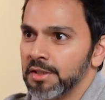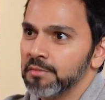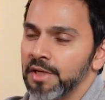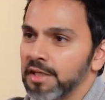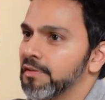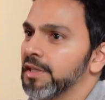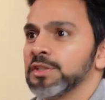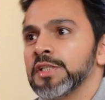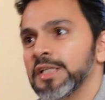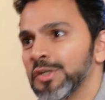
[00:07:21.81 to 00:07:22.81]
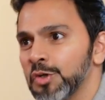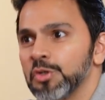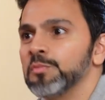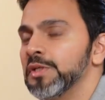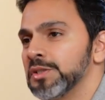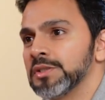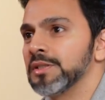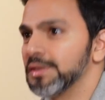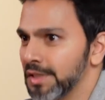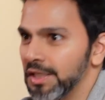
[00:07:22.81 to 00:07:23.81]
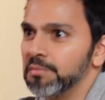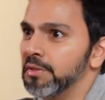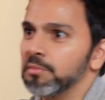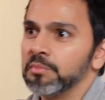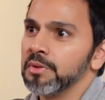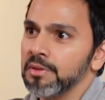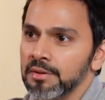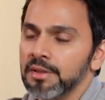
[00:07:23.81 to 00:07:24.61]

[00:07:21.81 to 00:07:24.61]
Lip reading: manufacturing, automation, skilled people.